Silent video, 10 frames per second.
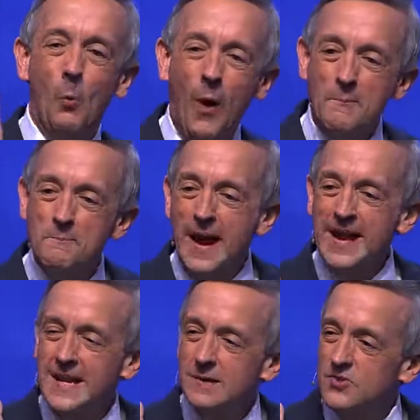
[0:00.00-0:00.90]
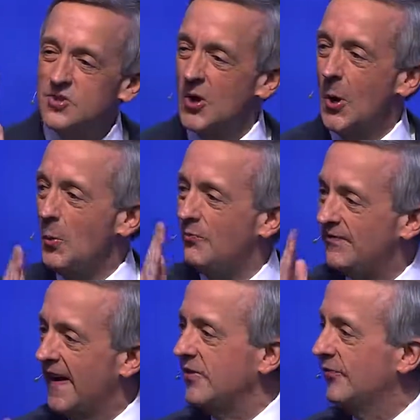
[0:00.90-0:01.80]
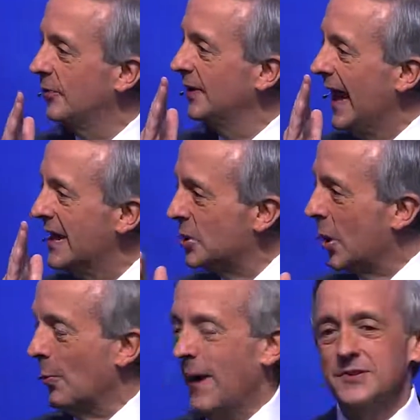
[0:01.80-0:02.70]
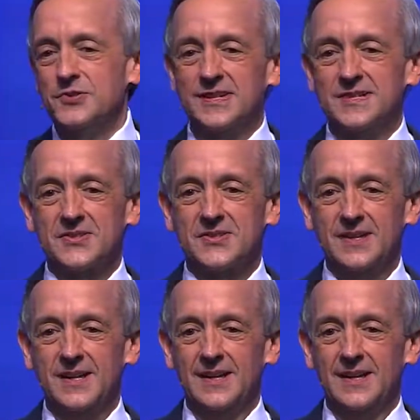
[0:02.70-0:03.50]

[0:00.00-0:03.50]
What made him so faithful and courageous?